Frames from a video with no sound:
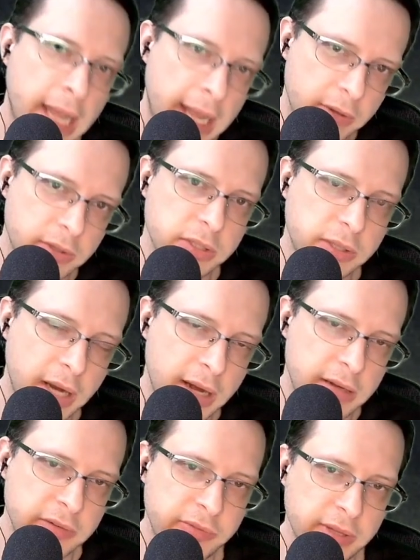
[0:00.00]
How does your
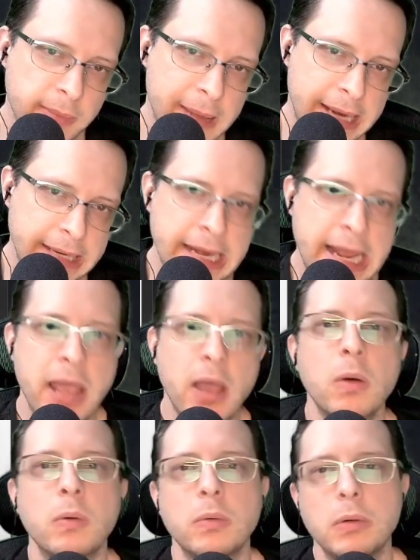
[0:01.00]
character feel about it
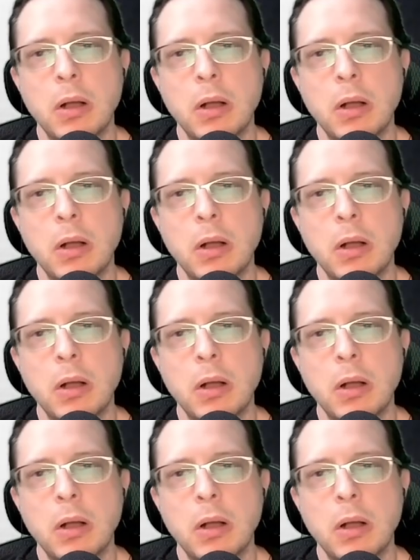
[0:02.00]
now?